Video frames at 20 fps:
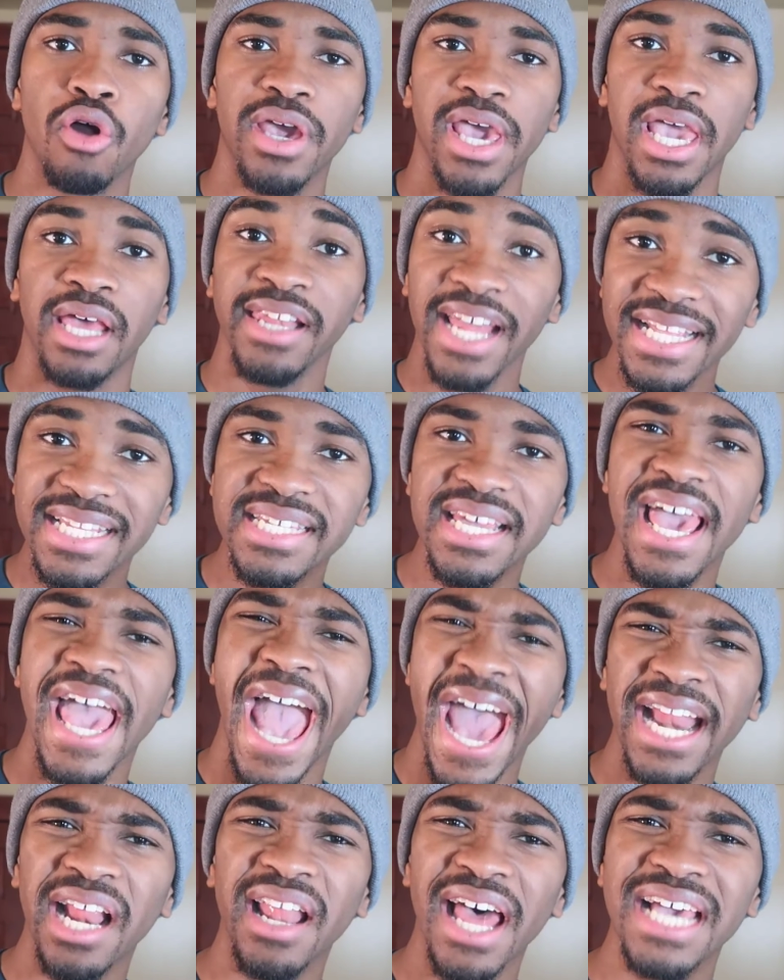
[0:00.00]
Okay, let's
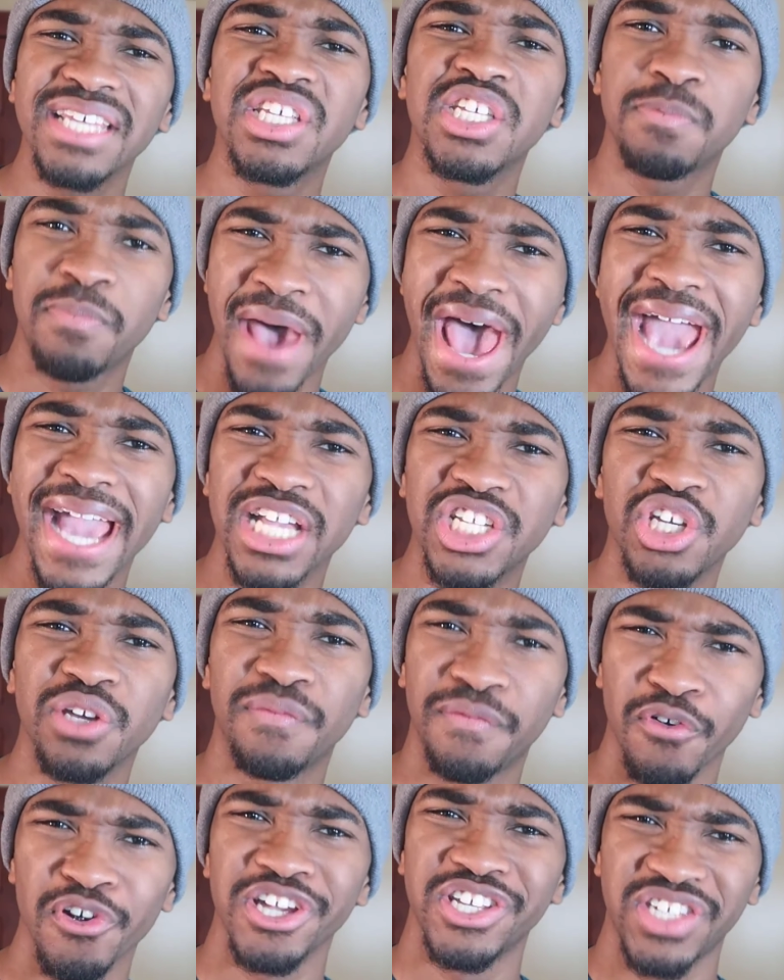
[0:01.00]
analyze this
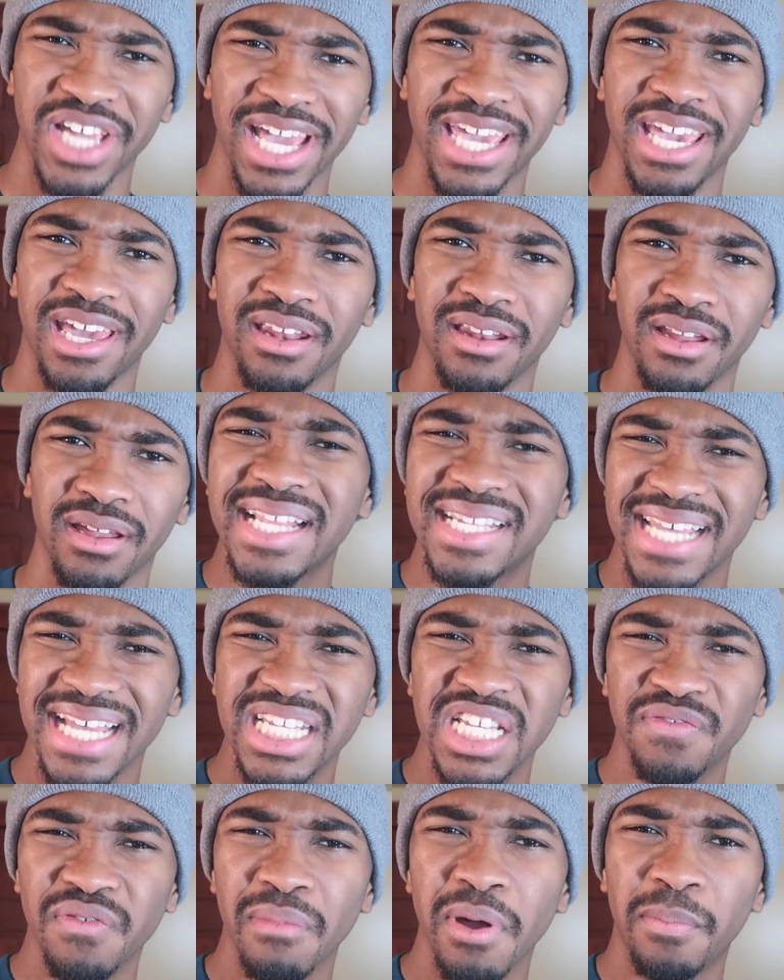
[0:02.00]
packaging for a second. It
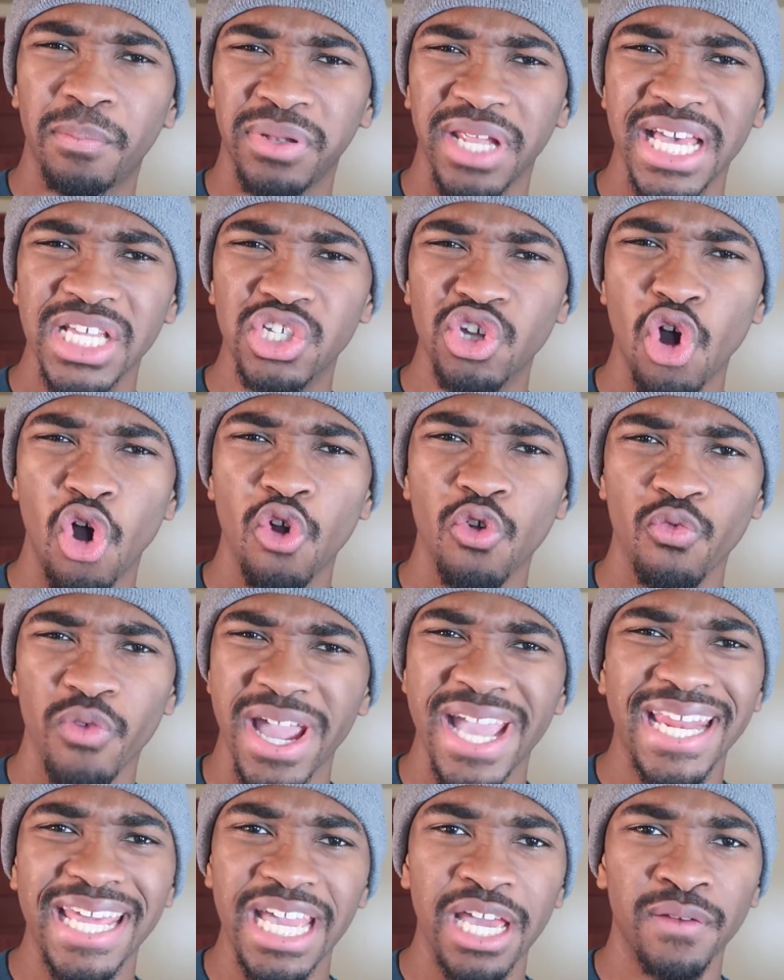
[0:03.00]
says it's from a place called
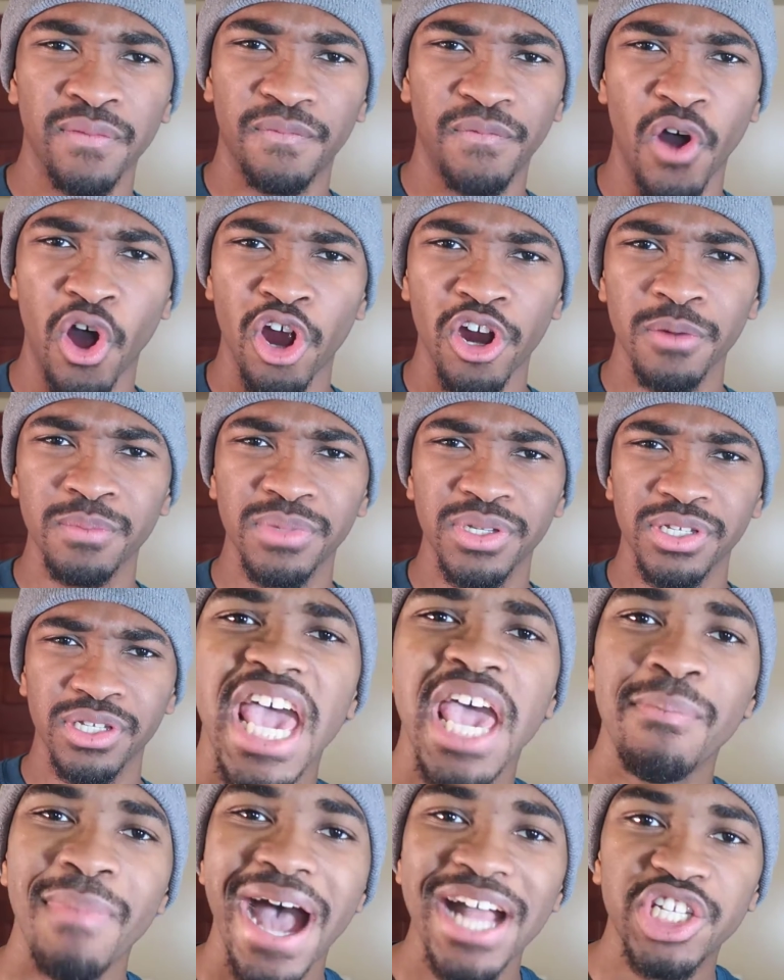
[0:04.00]
Radiant
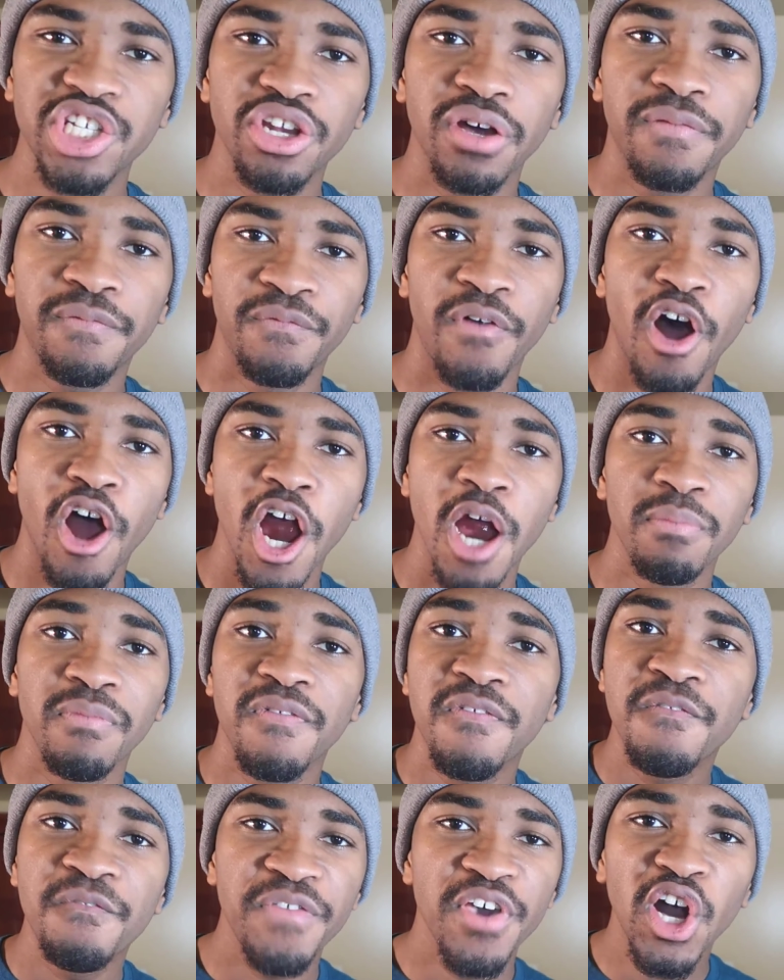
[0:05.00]
Farms. Imagine a
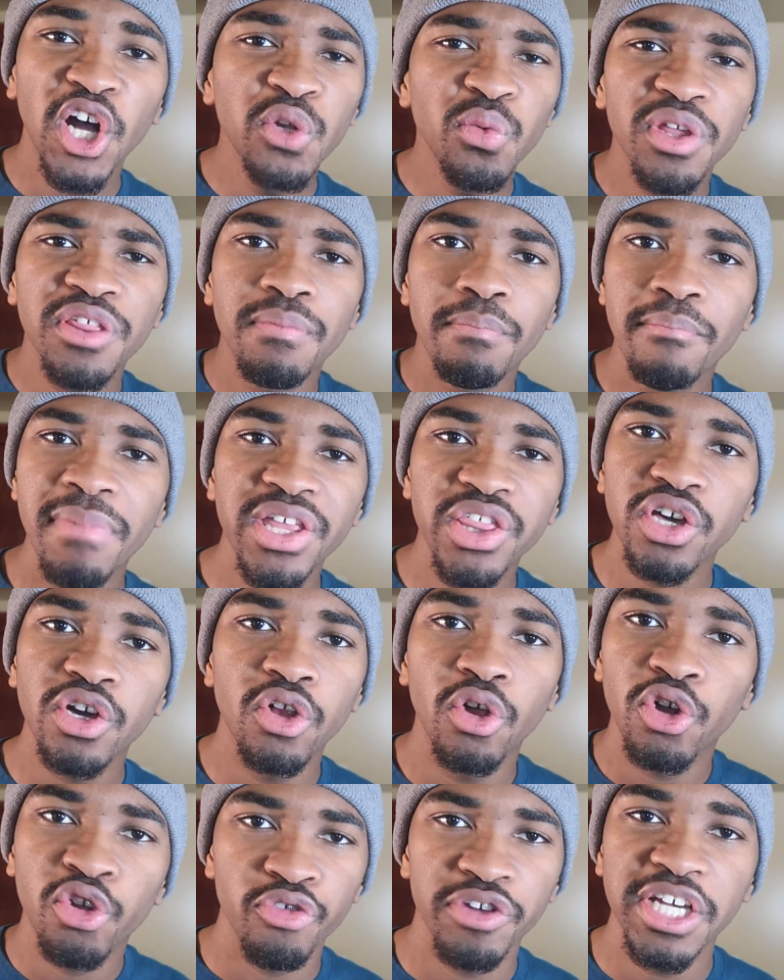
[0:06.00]
farm filled with
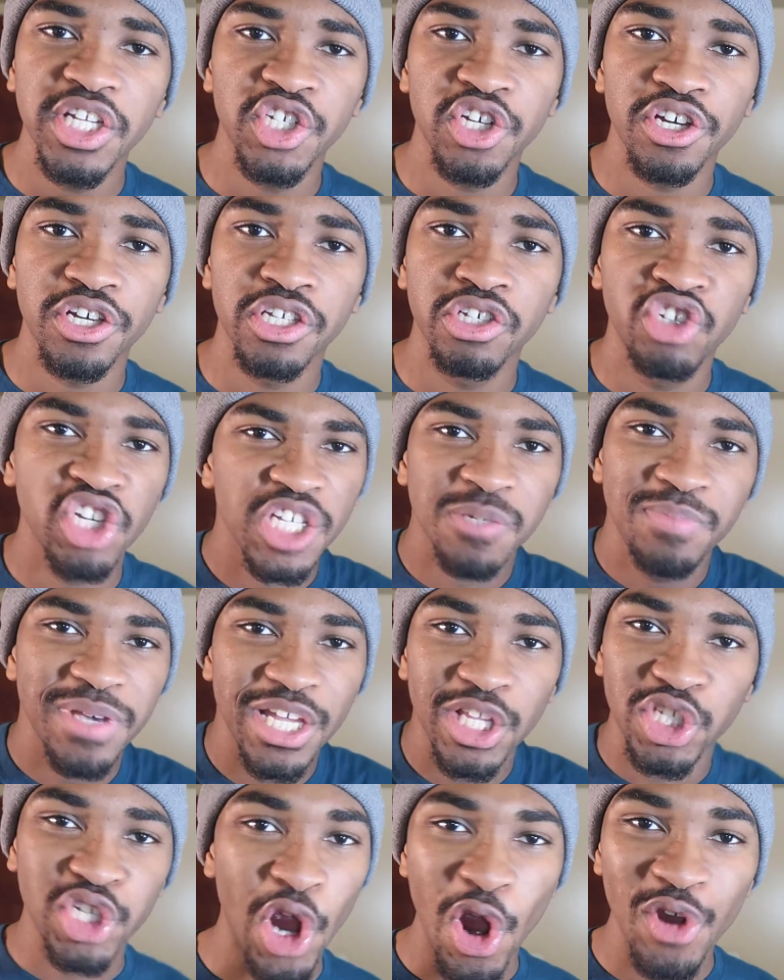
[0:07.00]
mythical creatures just
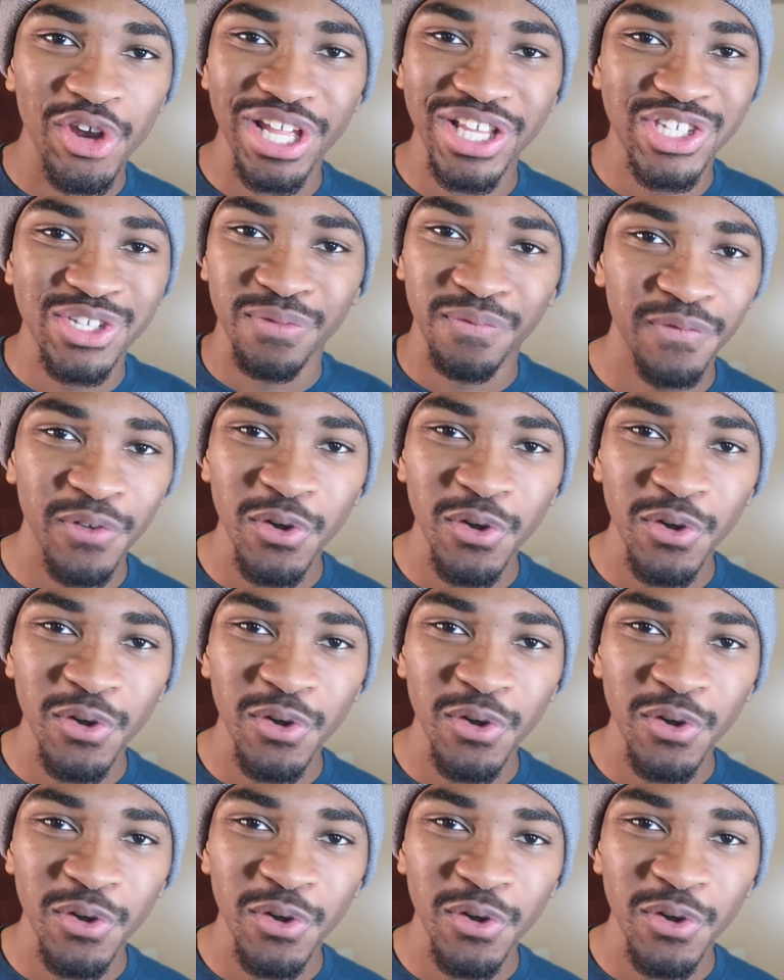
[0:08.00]
being turned into